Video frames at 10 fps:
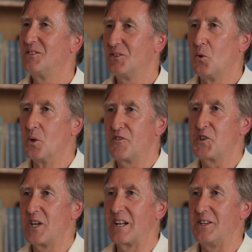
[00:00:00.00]
all the
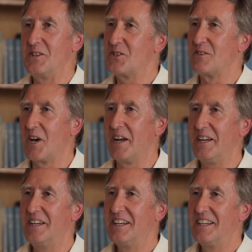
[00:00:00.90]
facilities of
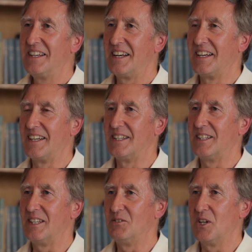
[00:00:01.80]
an
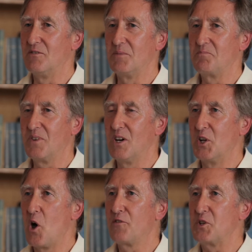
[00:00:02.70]

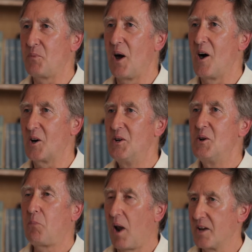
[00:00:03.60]
office park,
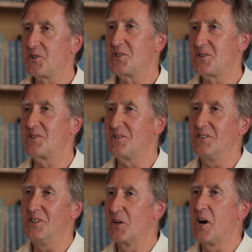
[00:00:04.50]
plus,
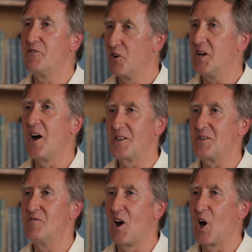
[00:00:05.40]
you know, a very nice
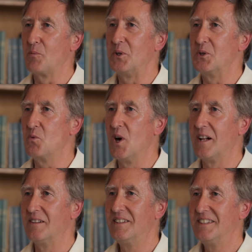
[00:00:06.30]
environment as
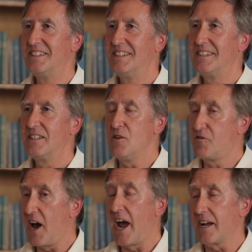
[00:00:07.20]
well. In
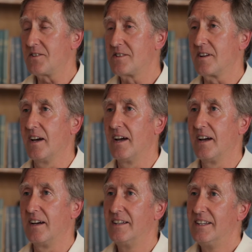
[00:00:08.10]
fact,
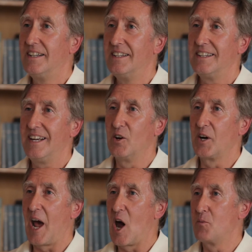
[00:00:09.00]
here
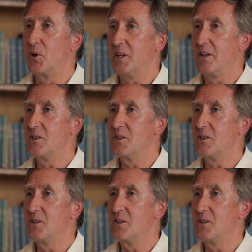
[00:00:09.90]
at Howbery